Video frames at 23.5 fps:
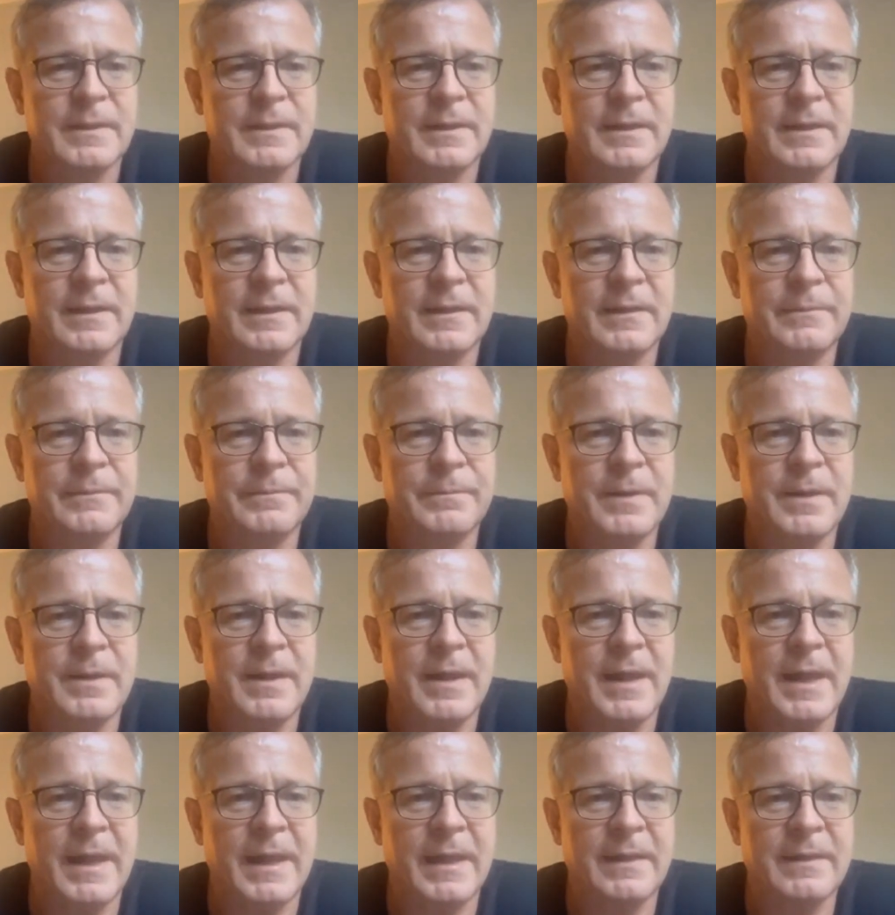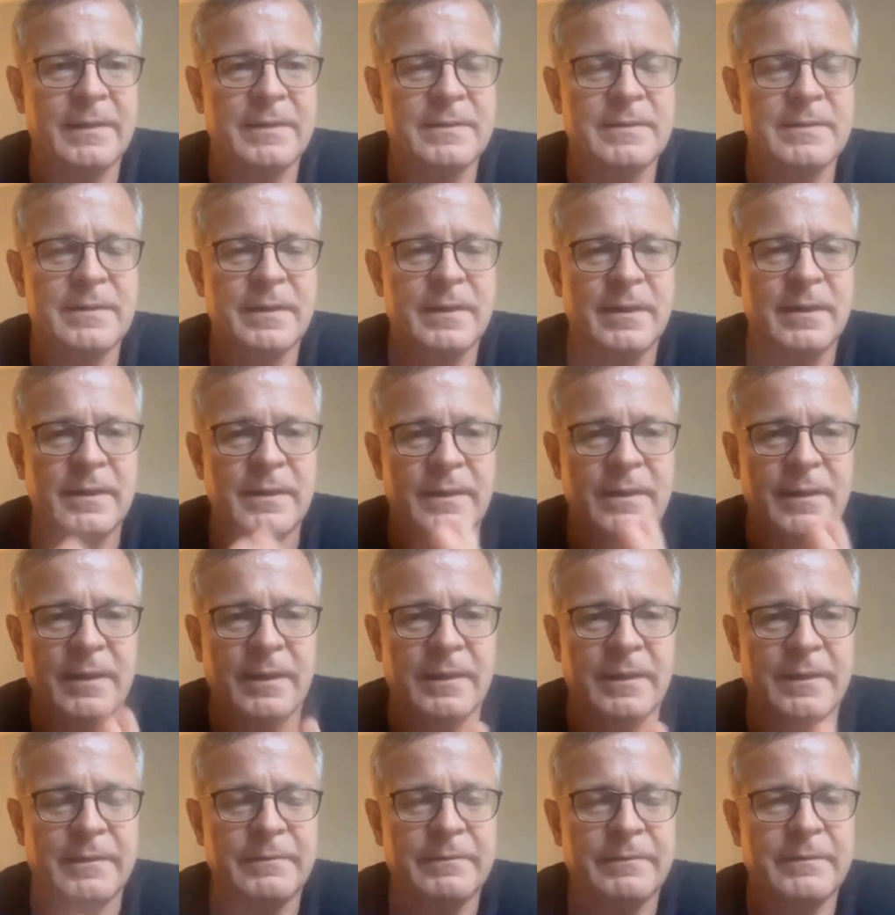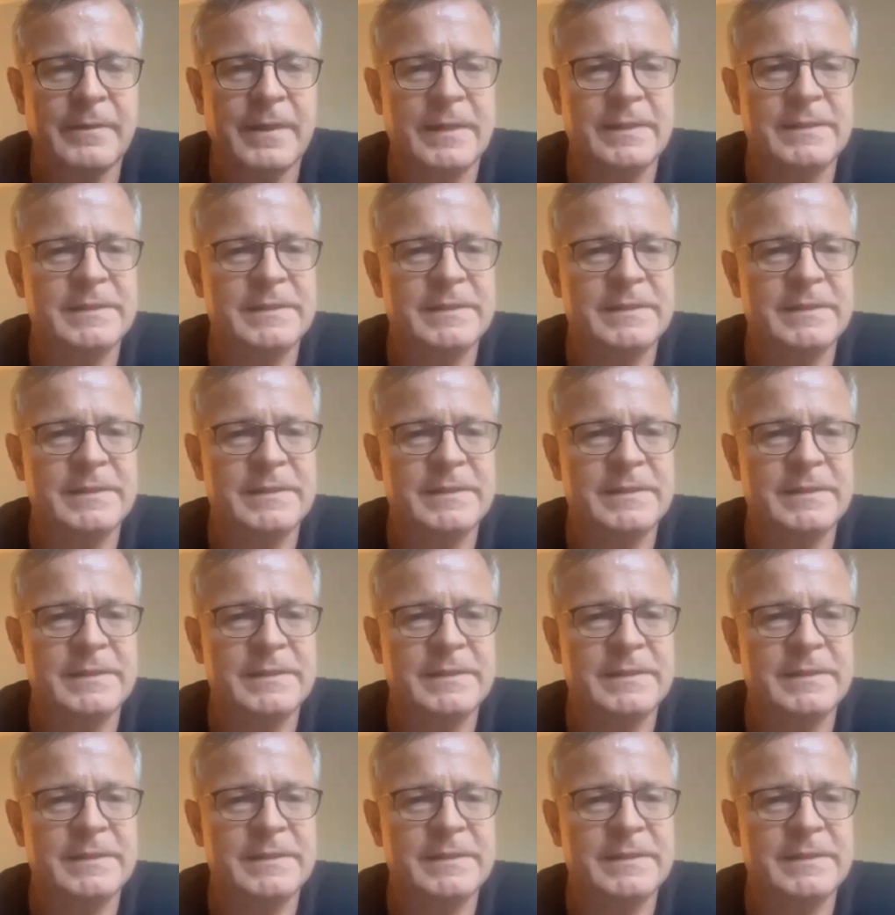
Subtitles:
that